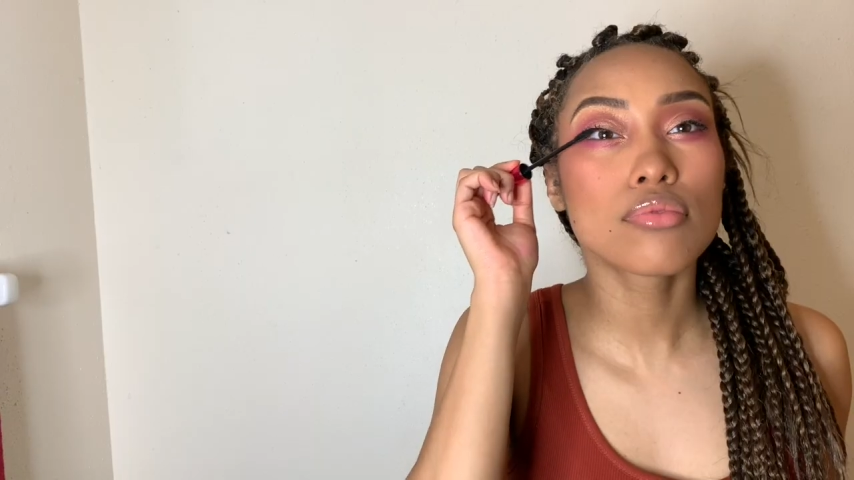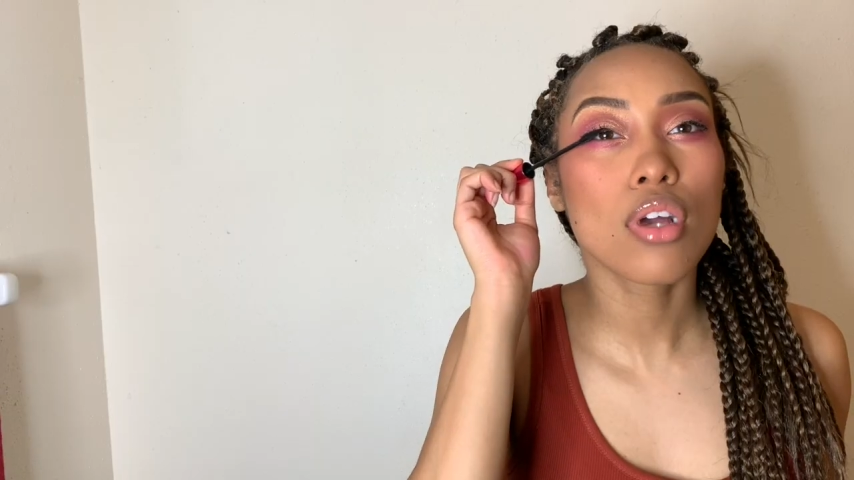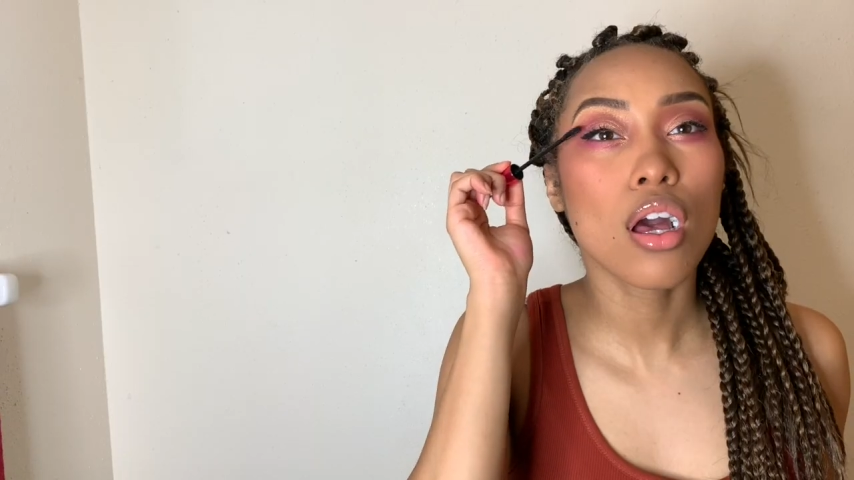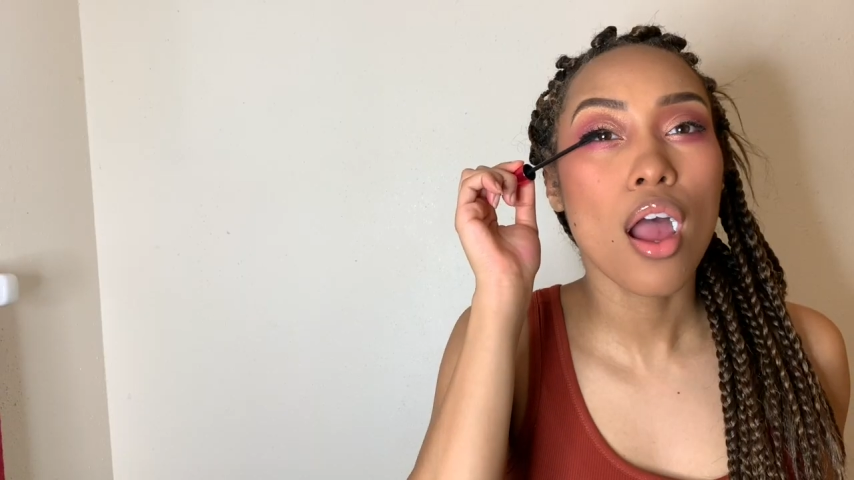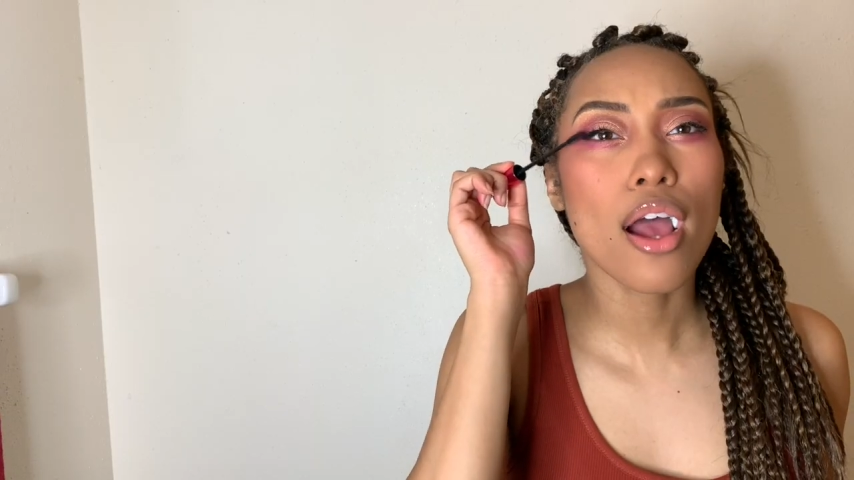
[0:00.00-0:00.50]

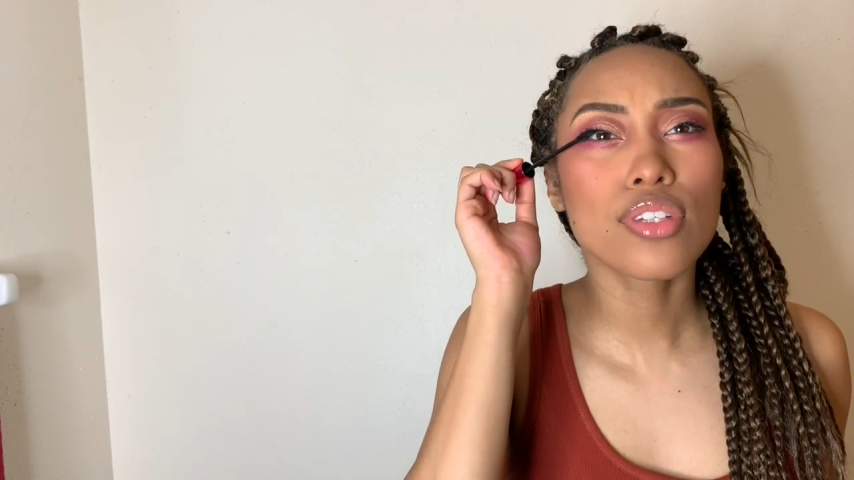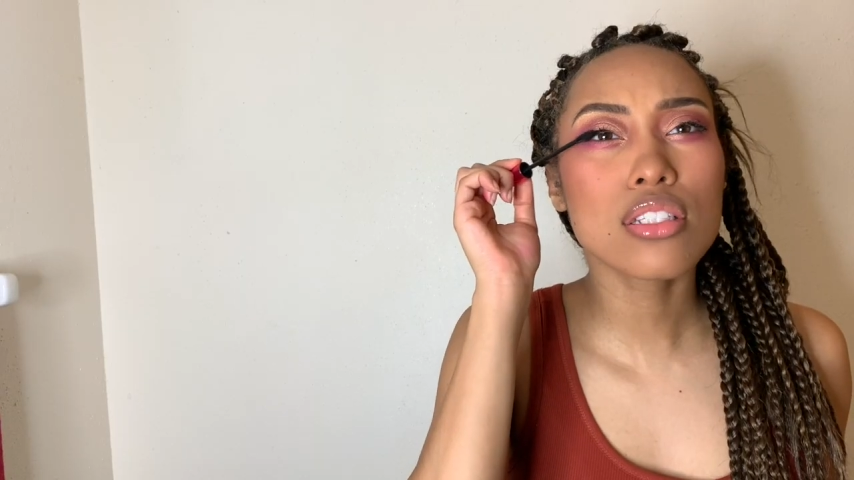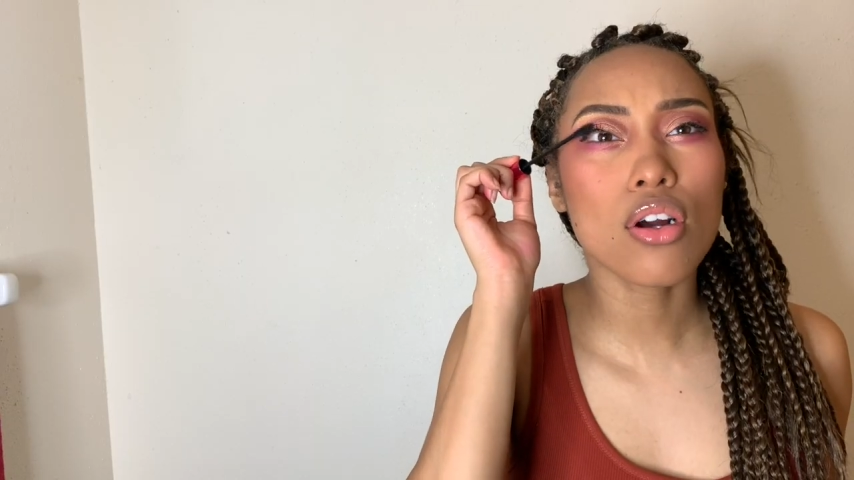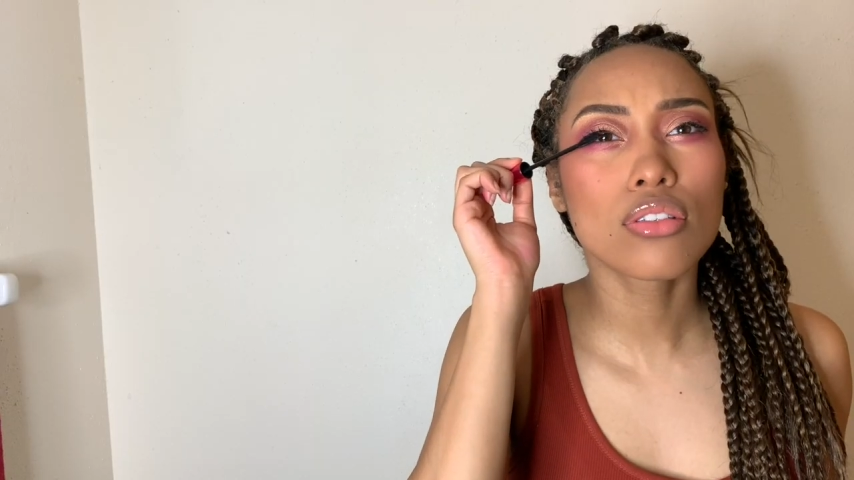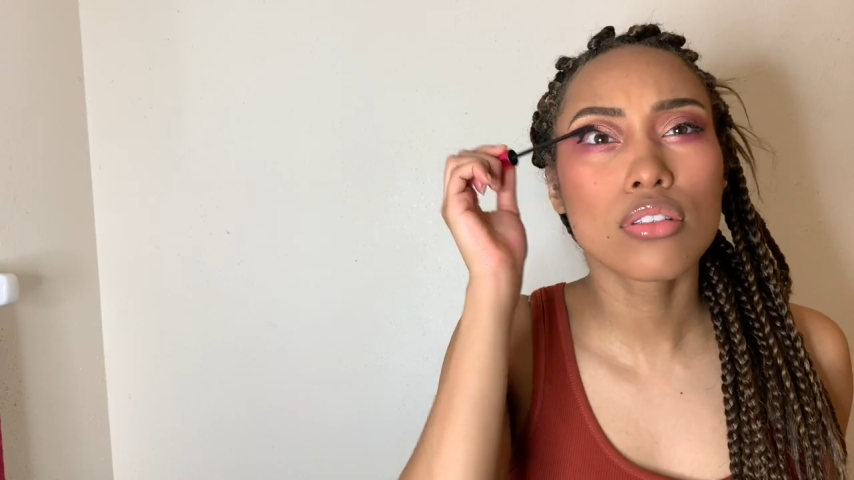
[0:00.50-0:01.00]
Domination
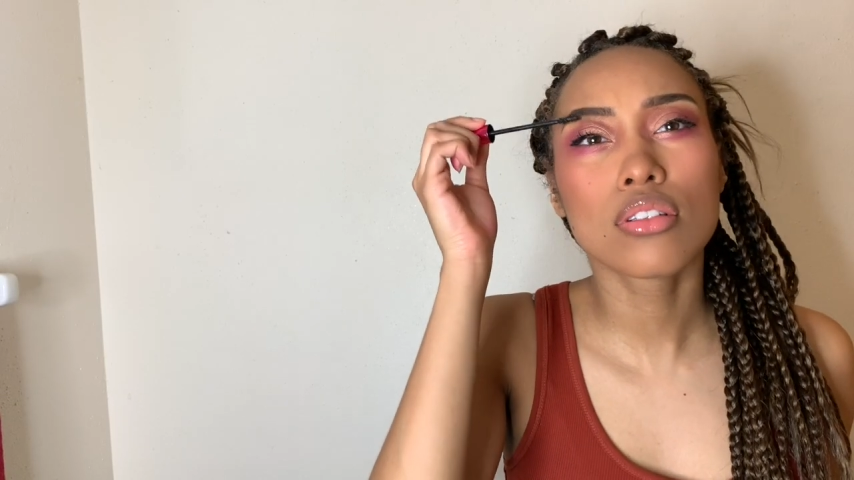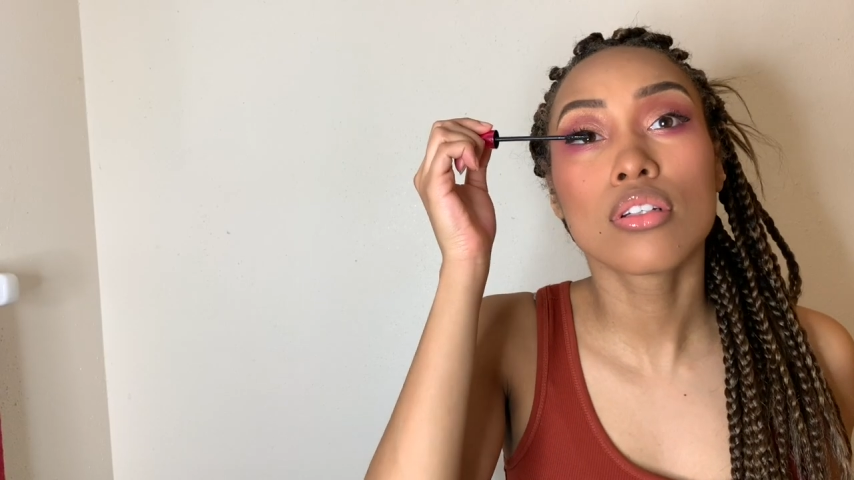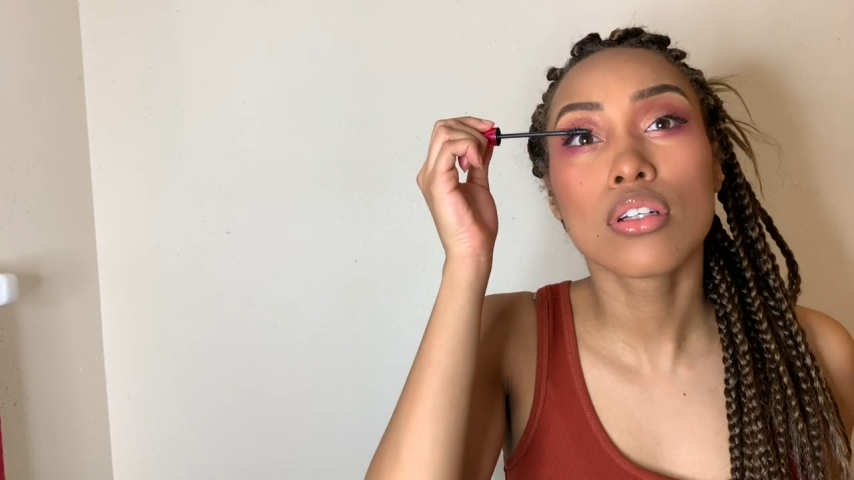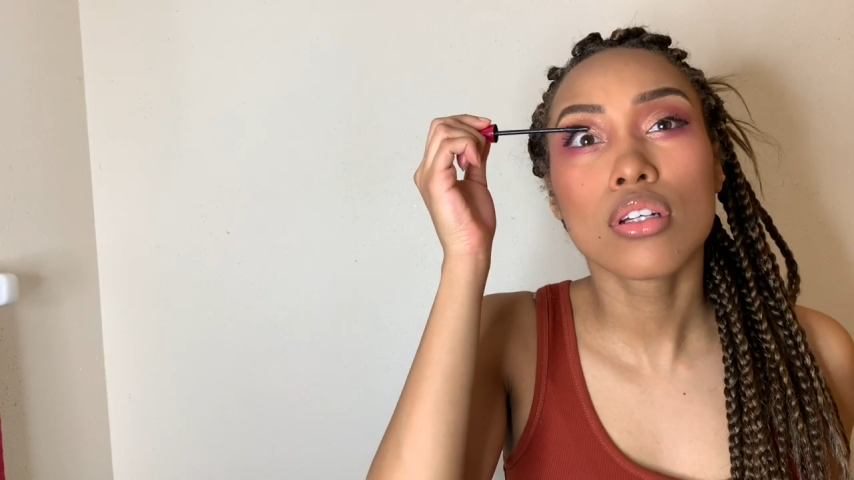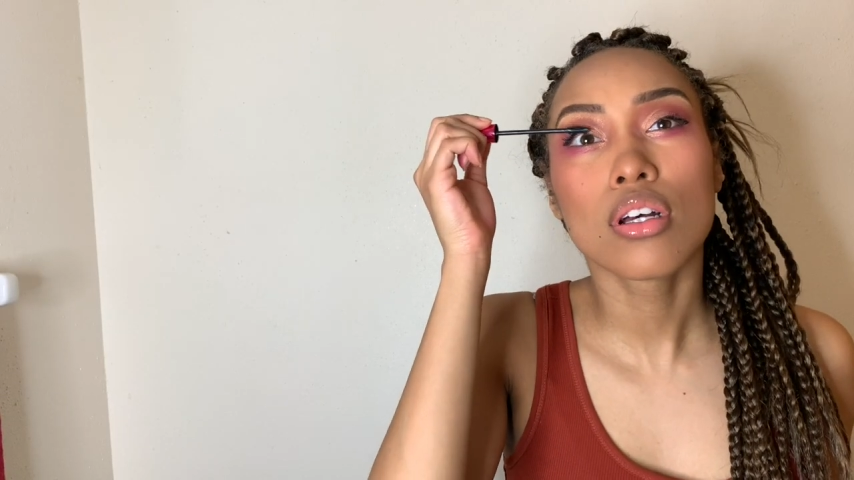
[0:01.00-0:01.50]
Mini. I
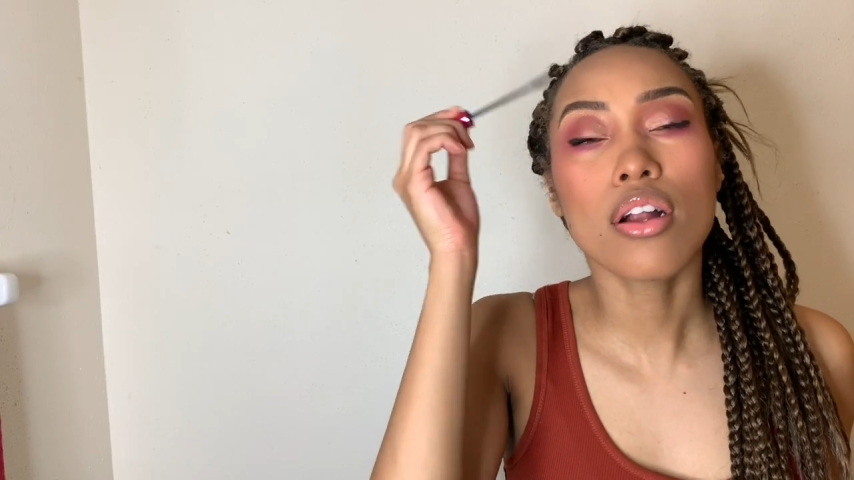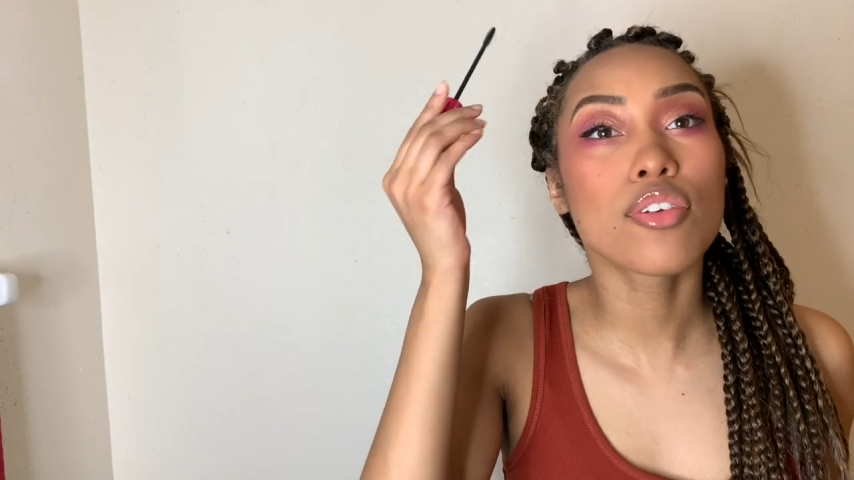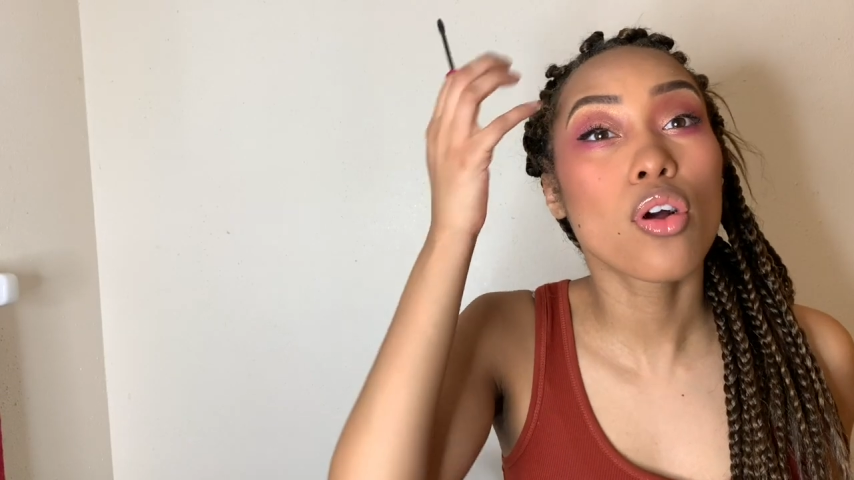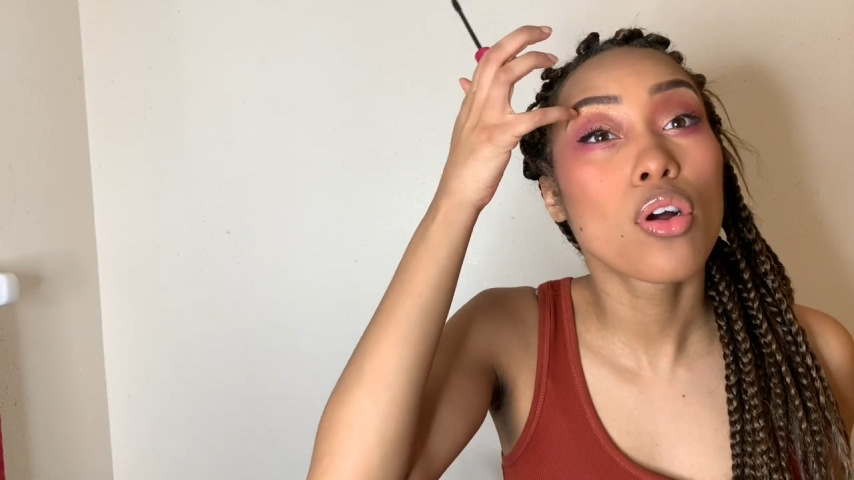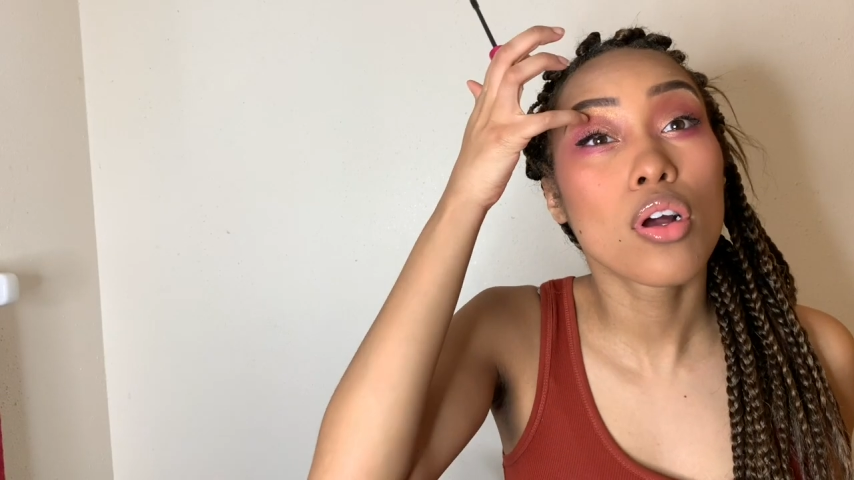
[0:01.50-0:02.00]
love the
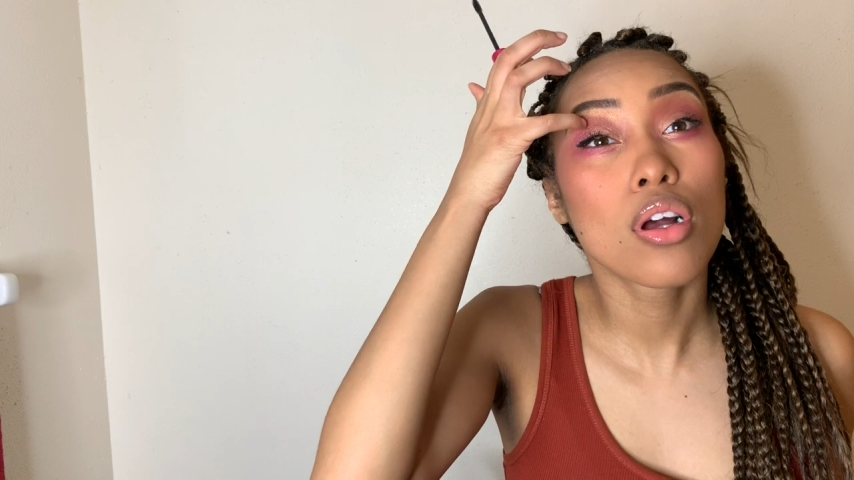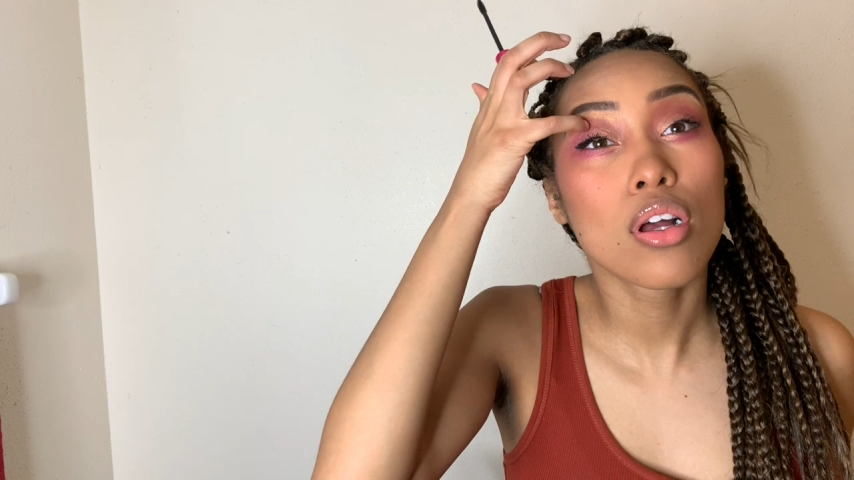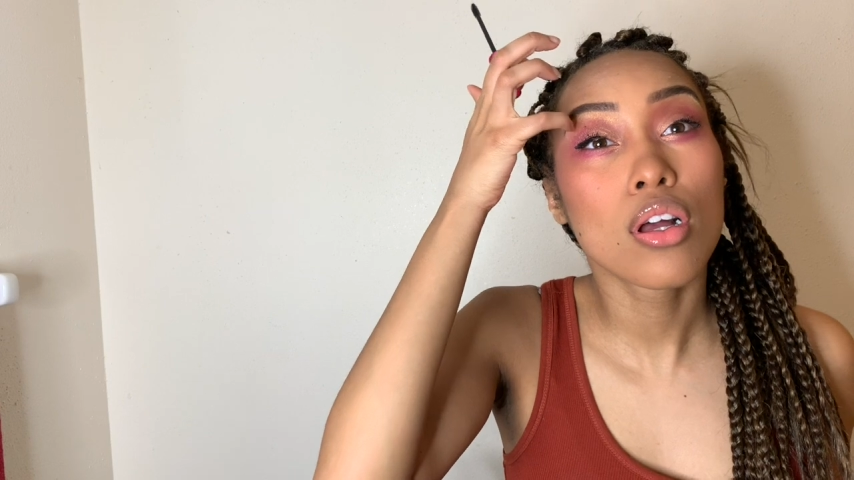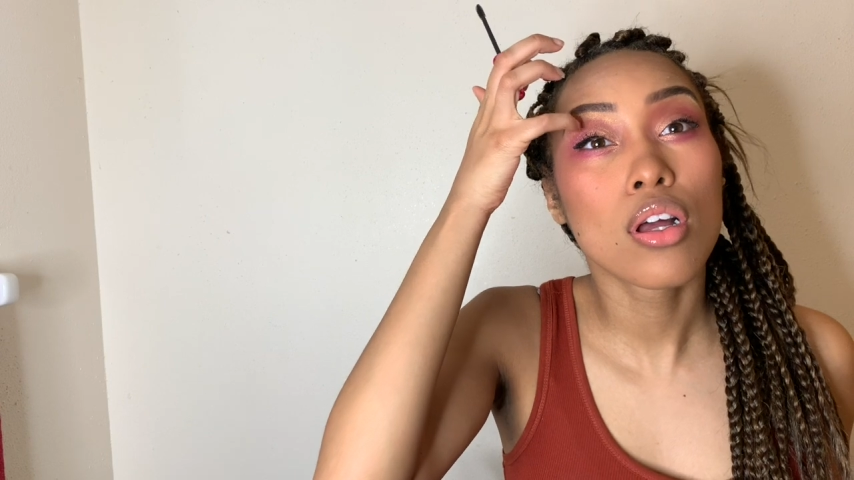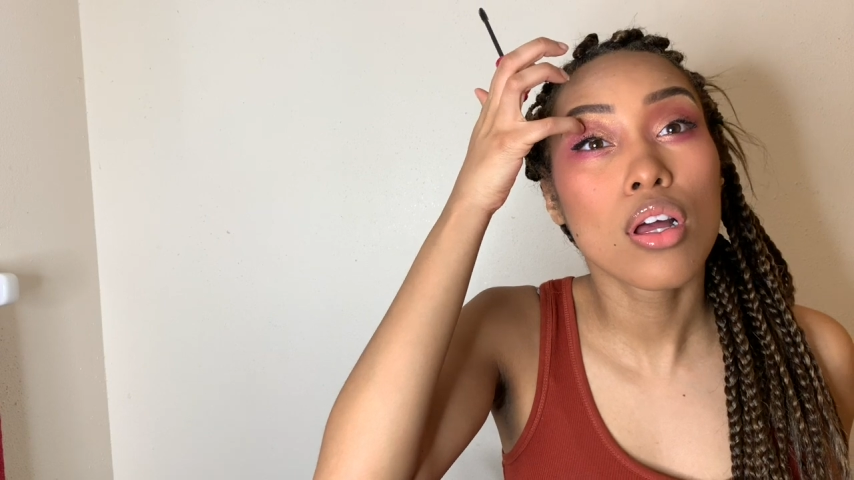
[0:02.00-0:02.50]
big one, but